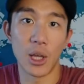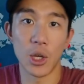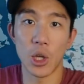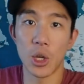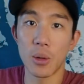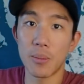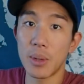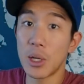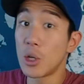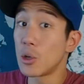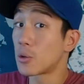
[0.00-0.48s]
It
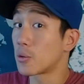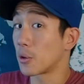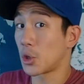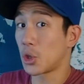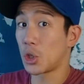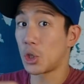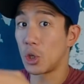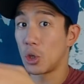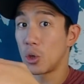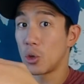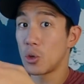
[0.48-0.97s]
could be used for
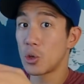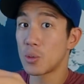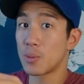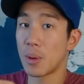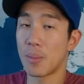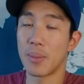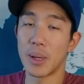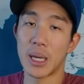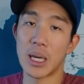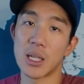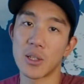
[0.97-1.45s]
shoes,
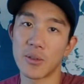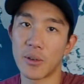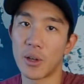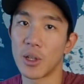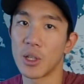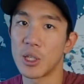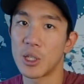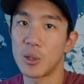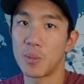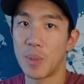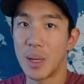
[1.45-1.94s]
but because of
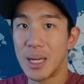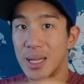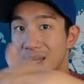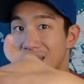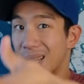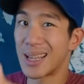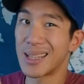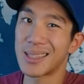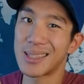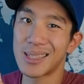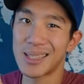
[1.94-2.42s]
all the space
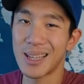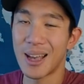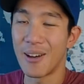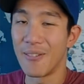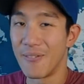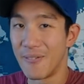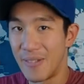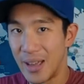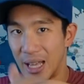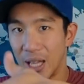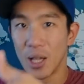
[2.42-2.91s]
that's
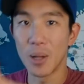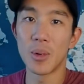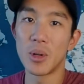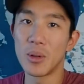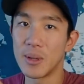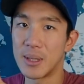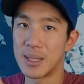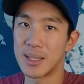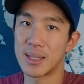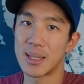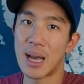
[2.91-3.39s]

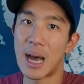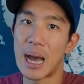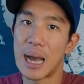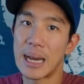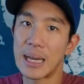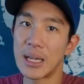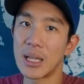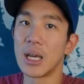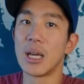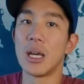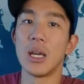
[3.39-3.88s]
available
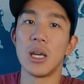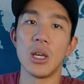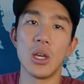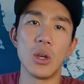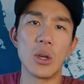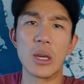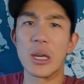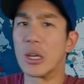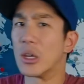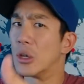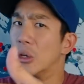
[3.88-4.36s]
inside,
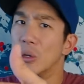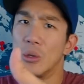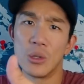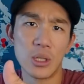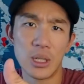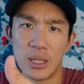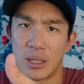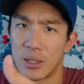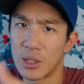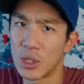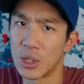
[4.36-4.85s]
you could
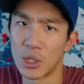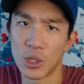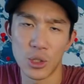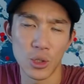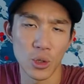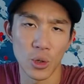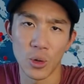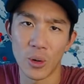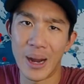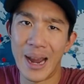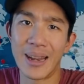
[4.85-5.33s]
use it to
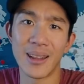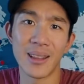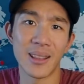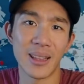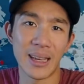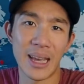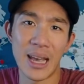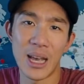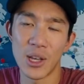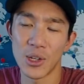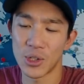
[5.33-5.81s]
store
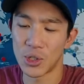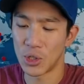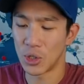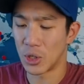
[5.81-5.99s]
anything else.